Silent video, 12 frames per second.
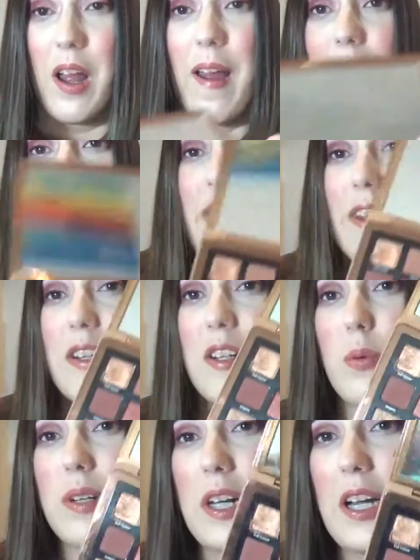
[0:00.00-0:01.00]
And this
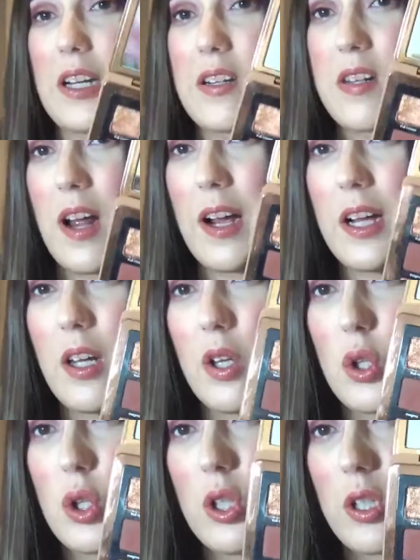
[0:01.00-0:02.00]
is what the inside
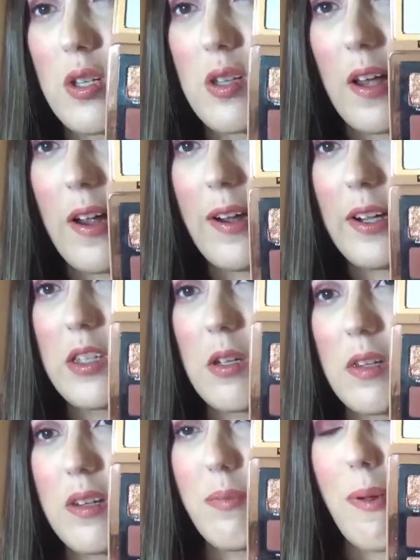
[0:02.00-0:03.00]
looks like.
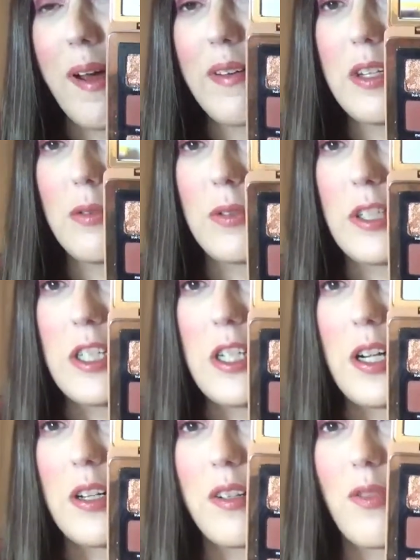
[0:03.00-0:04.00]
So this palette
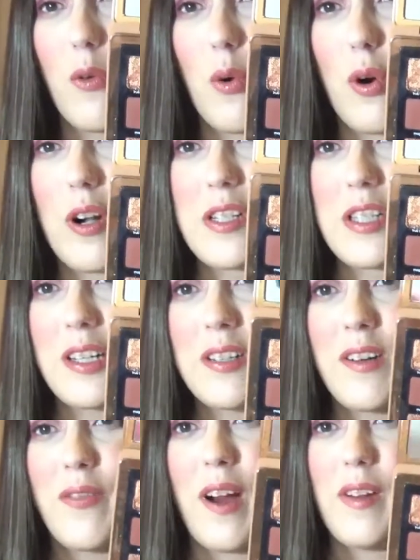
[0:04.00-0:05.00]
retails for
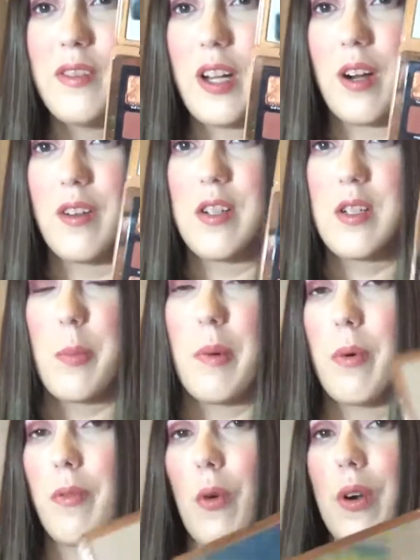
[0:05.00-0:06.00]
$65,
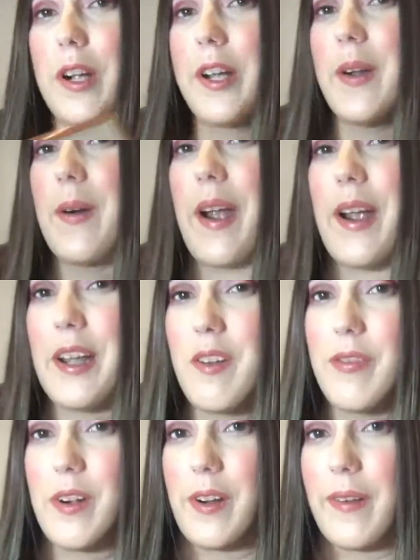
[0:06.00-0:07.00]
but before I go any
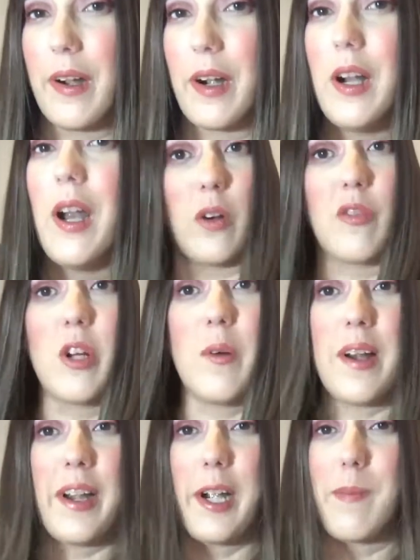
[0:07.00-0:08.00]
further, if you
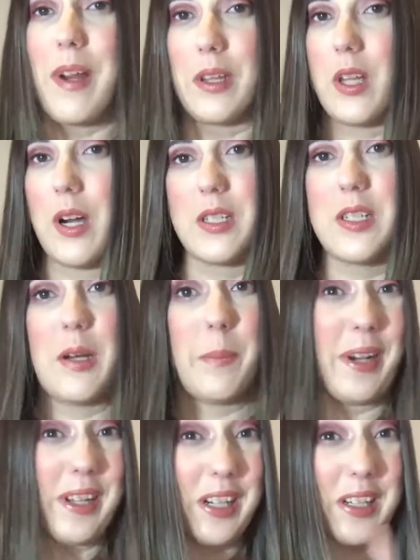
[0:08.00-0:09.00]
want to hear my thoughts and
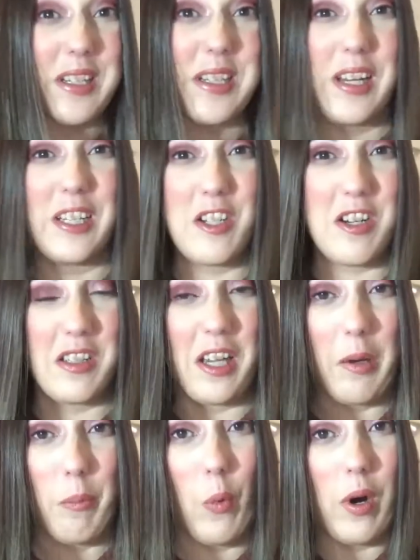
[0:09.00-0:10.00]
opinions, then just
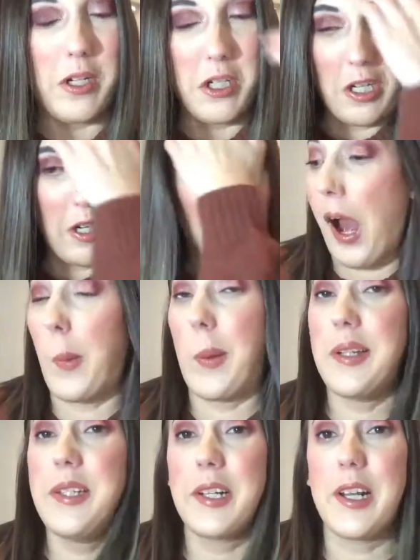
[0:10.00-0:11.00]
keep watching. I
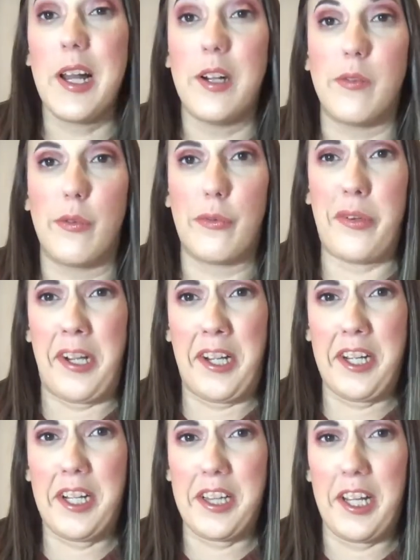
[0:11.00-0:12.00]
want to kind of
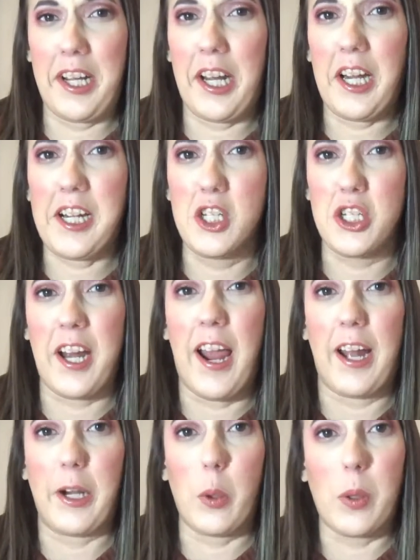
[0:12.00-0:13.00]
rate like each
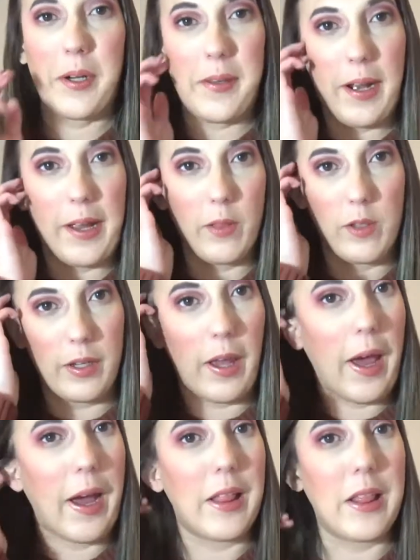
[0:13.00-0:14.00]
category that I look
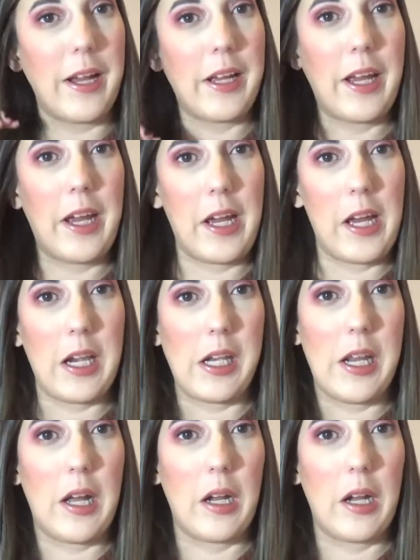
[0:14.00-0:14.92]
at like in